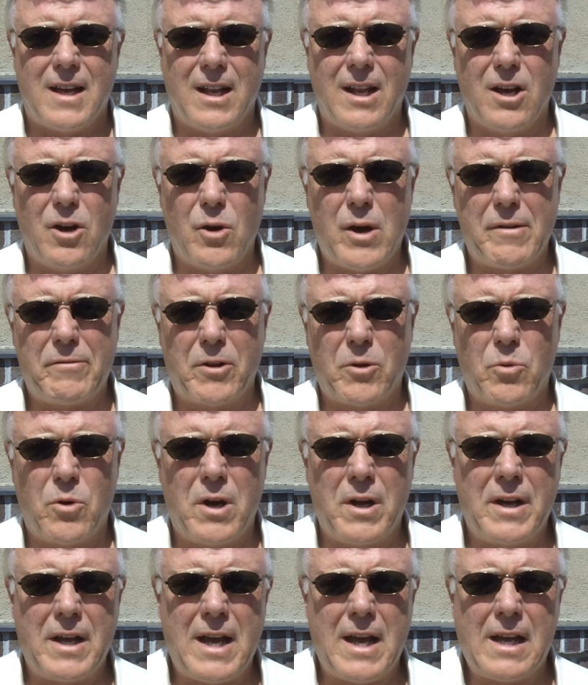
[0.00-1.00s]
Hello
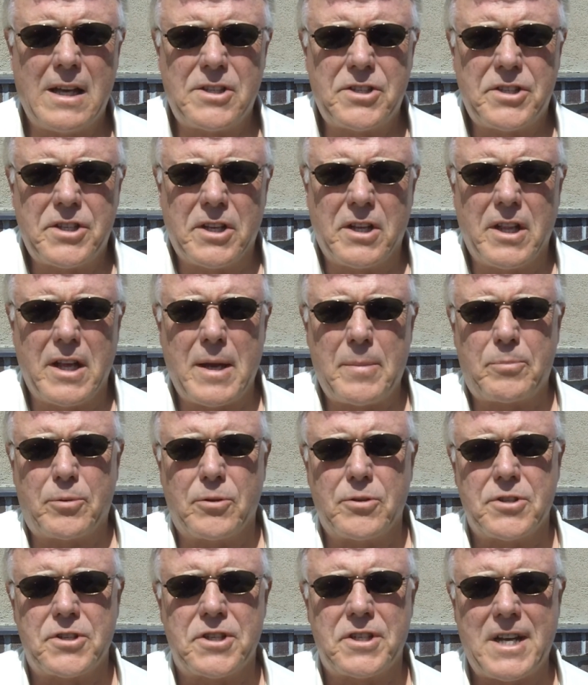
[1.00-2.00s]
everyone, hey it's still
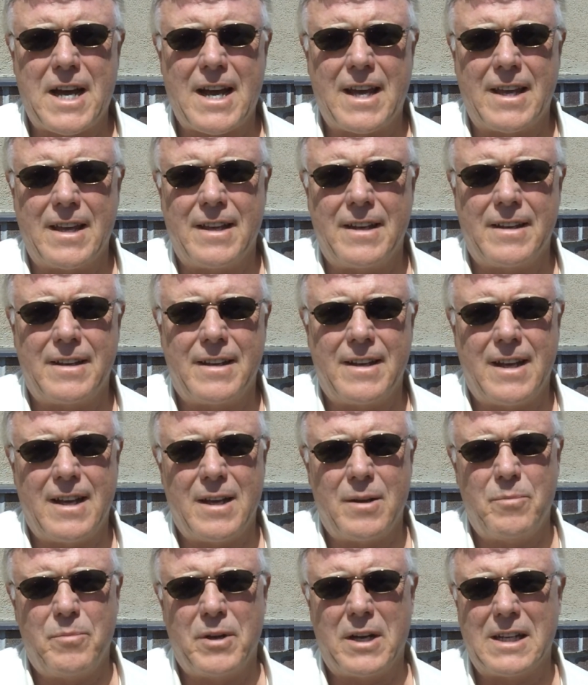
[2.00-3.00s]
April 2nd,
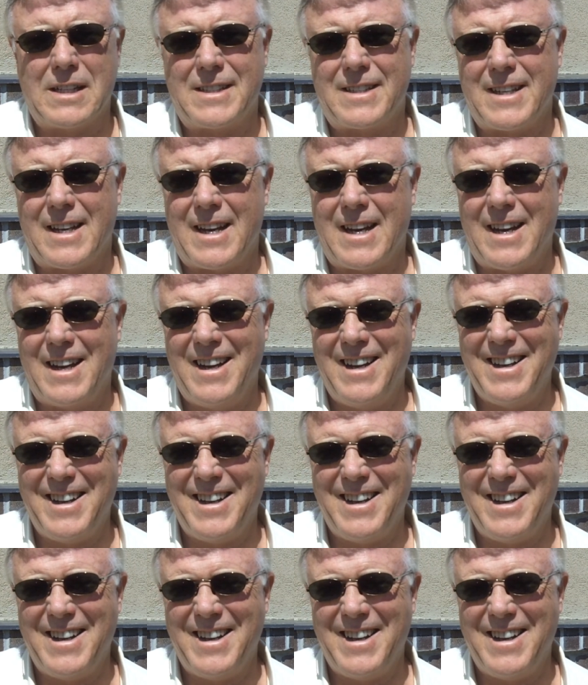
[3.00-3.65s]
but uh,